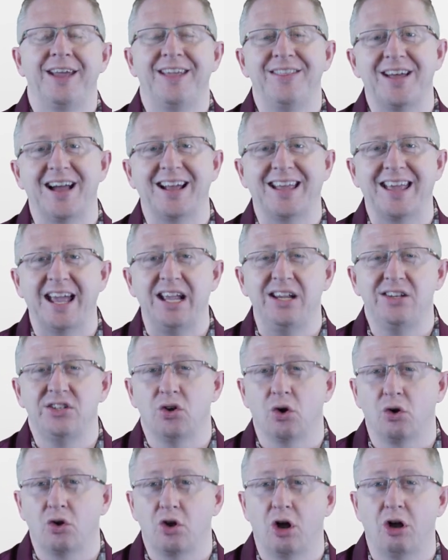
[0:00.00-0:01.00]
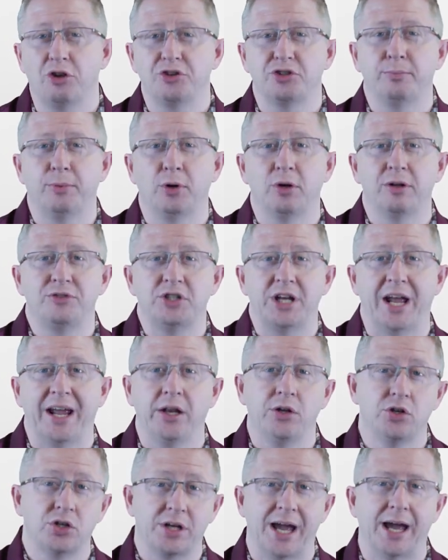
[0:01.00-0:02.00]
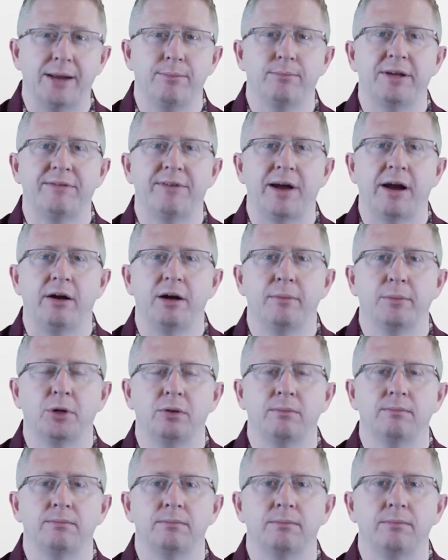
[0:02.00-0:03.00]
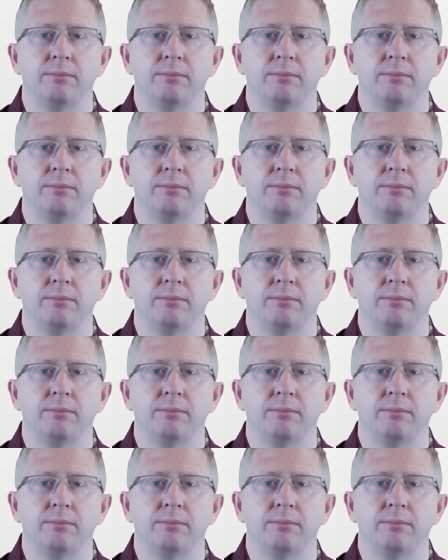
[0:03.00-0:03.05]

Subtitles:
In that case, your cost ball of change can be variable.